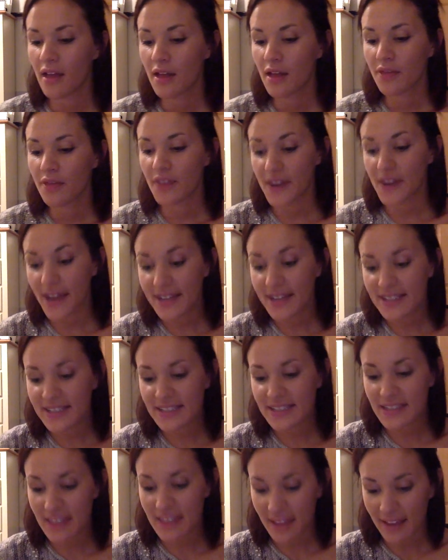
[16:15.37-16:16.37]
The next
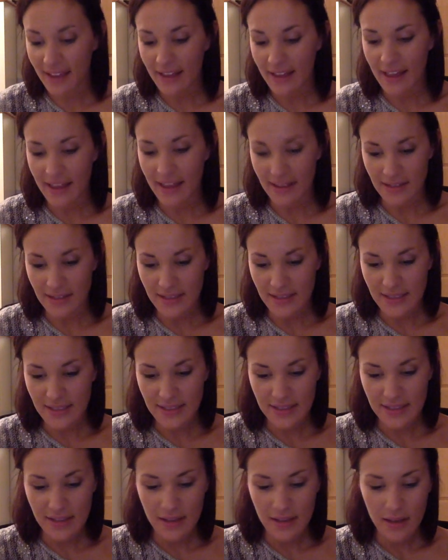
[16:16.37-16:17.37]
thing
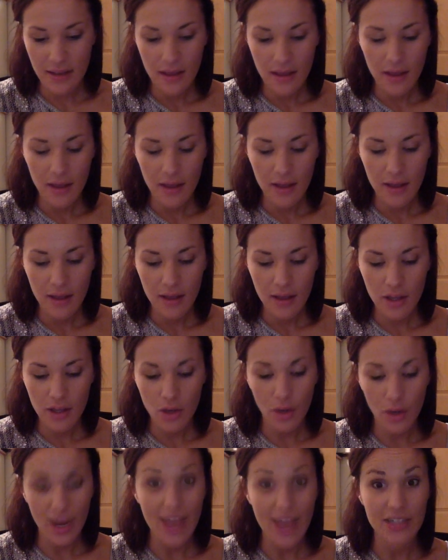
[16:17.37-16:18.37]
is
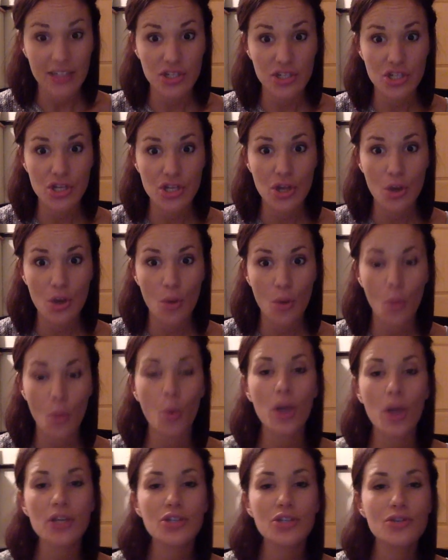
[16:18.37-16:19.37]
your edge.
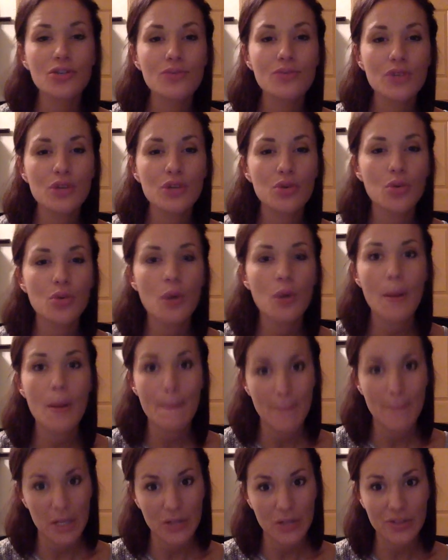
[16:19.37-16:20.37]
What do you
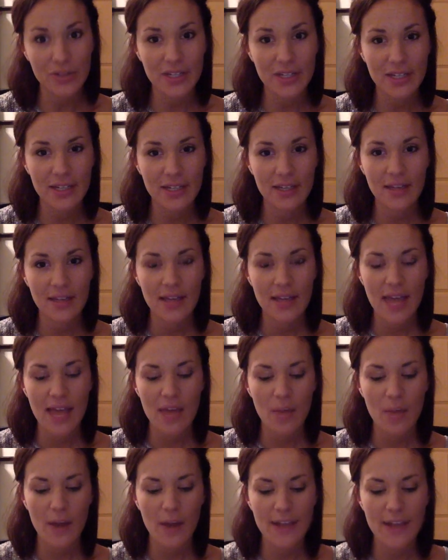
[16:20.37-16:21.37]
milk? And
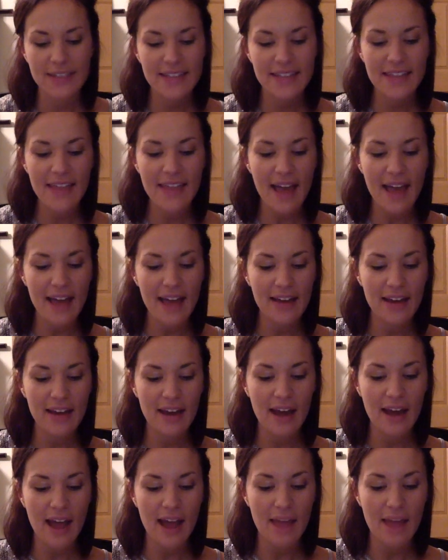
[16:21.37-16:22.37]
when I say that,
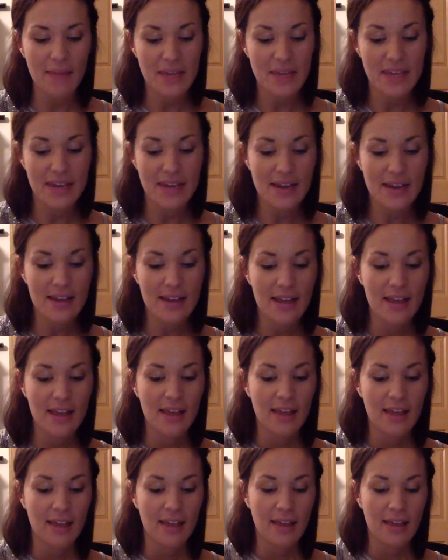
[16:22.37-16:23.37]
I mean,
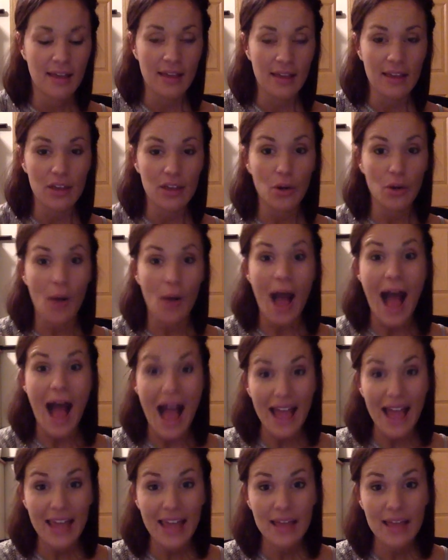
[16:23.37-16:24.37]

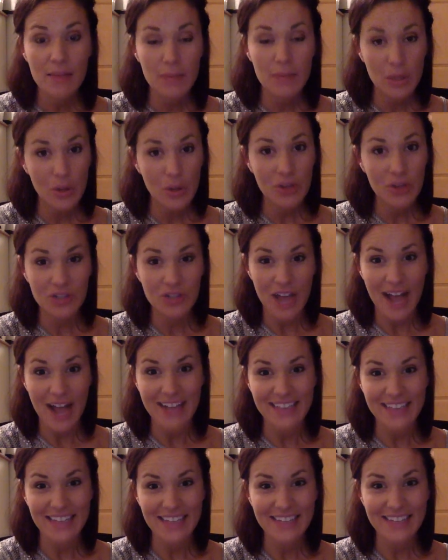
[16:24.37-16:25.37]
I milk
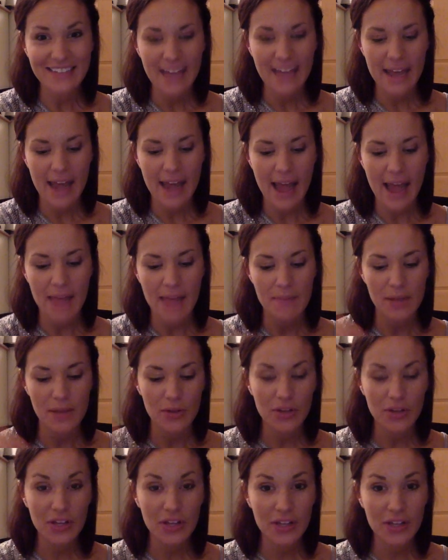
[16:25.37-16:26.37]
Jackson and I
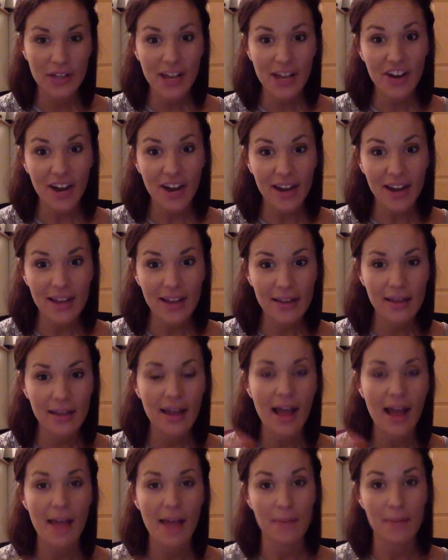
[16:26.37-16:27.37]
milk Eric.
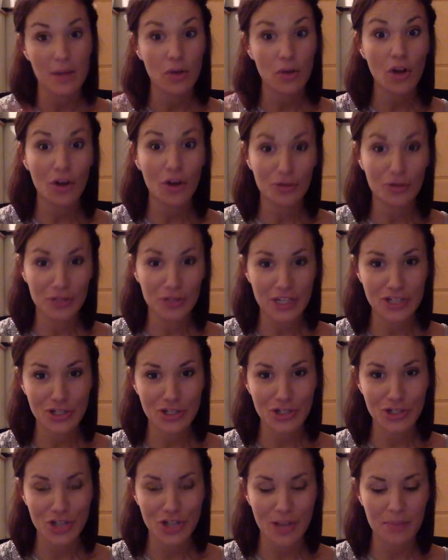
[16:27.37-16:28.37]
I milk our
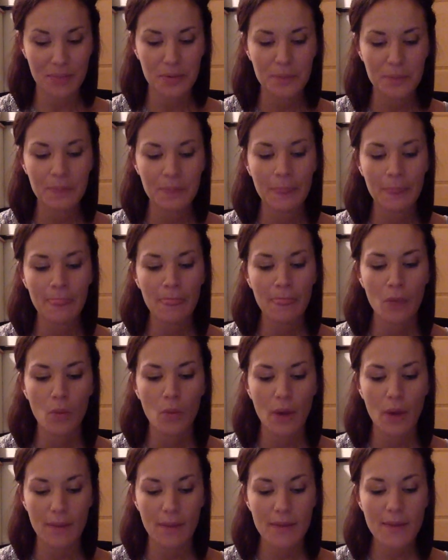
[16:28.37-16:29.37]
relationship.
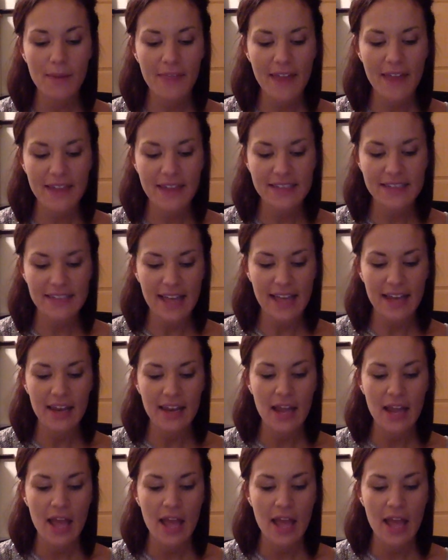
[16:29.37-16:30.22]
What I mean by that is that